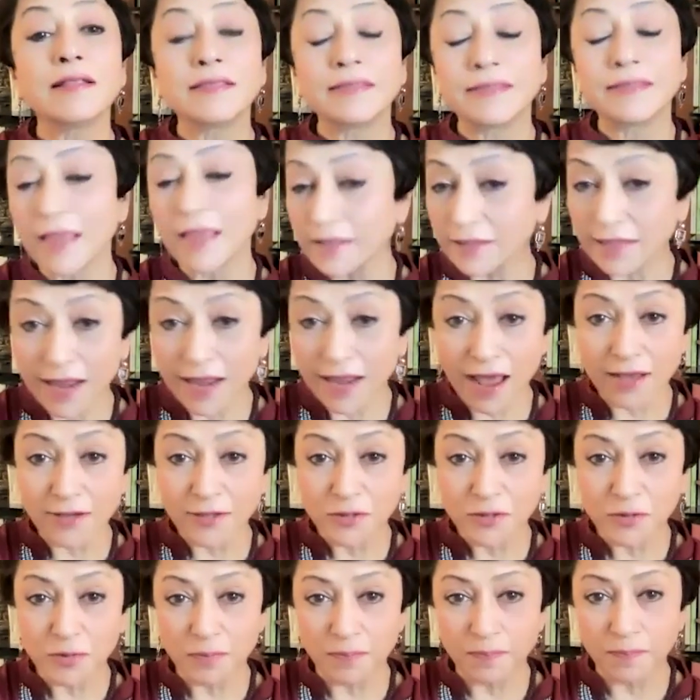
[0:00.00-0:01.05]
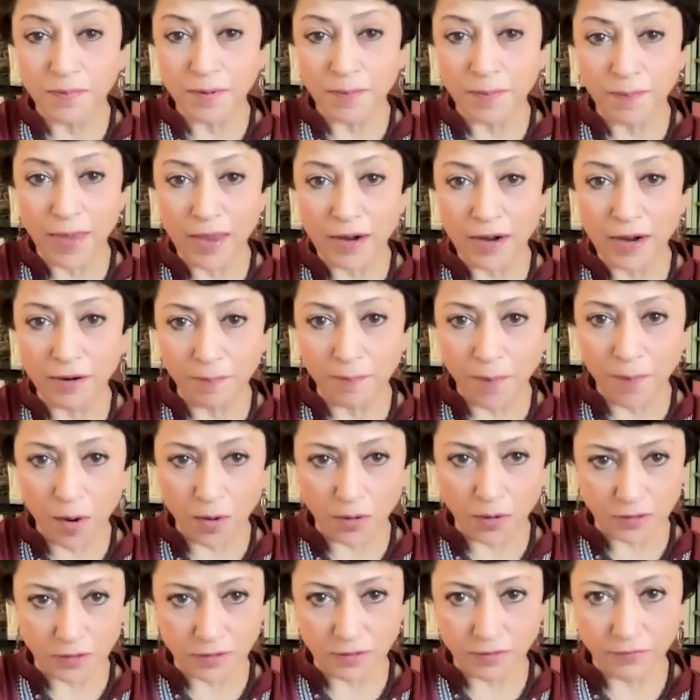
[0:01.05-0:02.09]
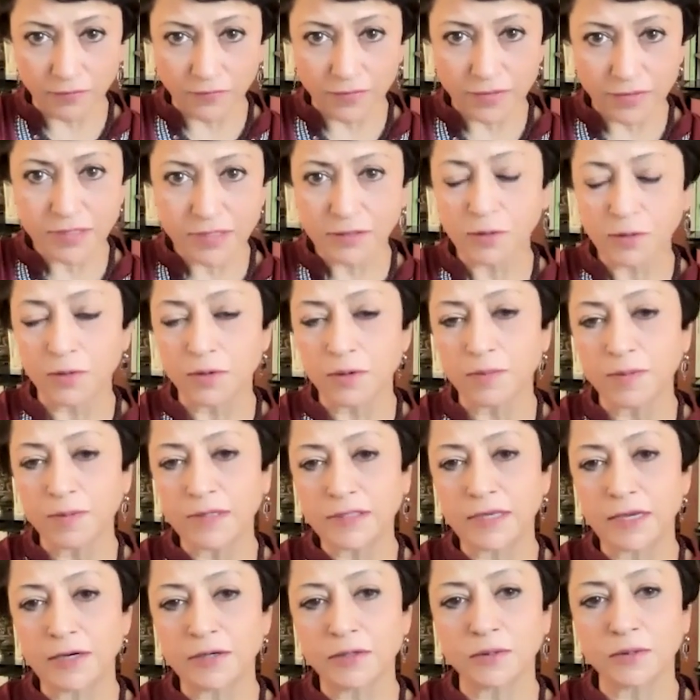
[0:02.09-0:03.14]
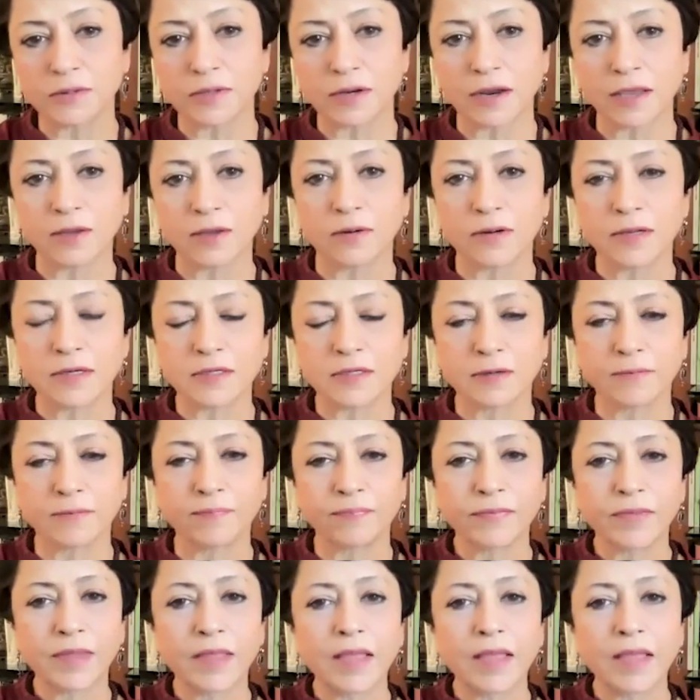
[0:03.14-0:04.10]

They're then asked to prepare a report, which is going to be sent to the regulator.